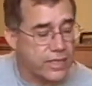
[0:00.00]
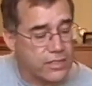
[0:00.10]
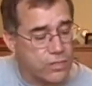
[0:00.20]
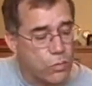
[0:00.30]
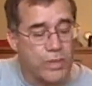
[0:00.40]

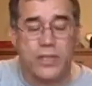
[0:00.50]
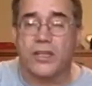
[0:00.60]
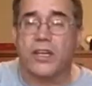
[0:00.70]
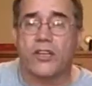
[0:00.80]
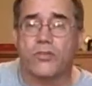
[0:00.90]
it's the one that
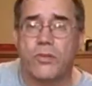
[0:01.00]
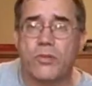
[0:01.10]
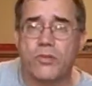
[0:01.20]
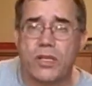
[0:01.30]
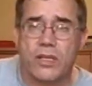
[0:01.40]
the country
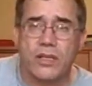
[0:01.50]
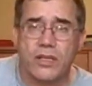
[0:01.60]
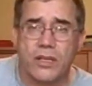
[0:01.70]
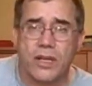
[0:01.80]
music